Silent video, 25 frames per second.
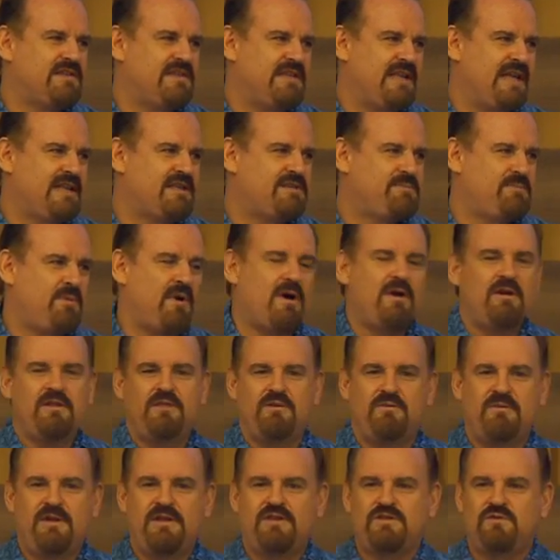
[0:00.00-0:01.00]
And that's part of
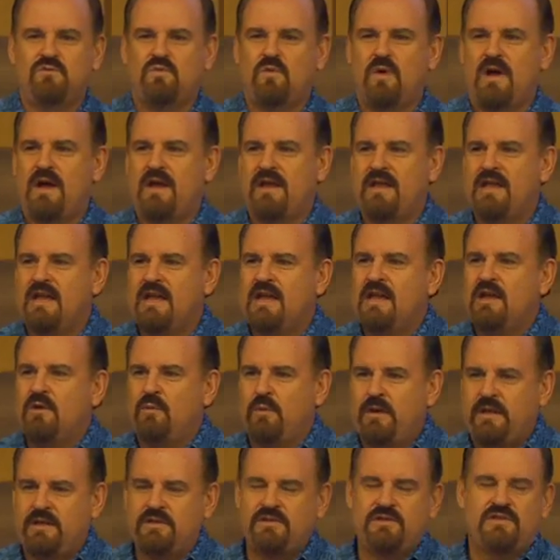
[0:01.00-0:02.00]
the reason why
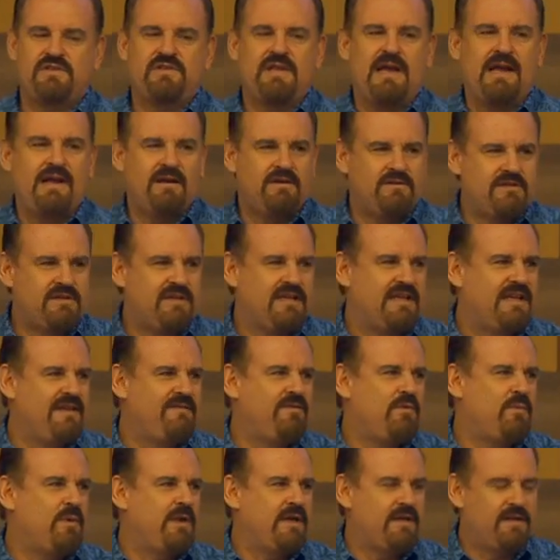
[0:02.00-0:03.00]
we desired to
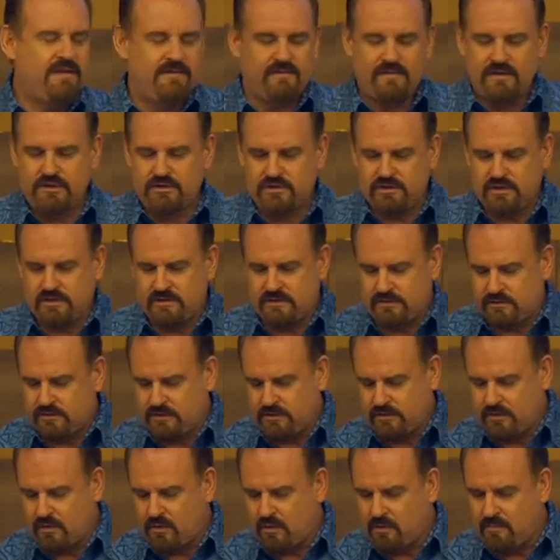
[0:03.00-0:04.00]
give away the vision
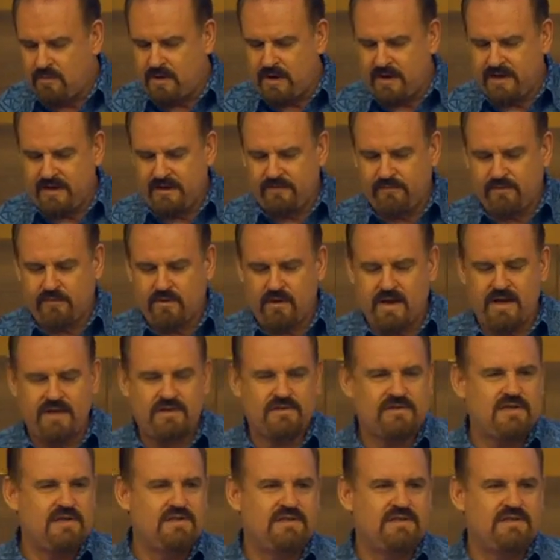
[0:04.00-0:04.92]
to the whole body of Christ,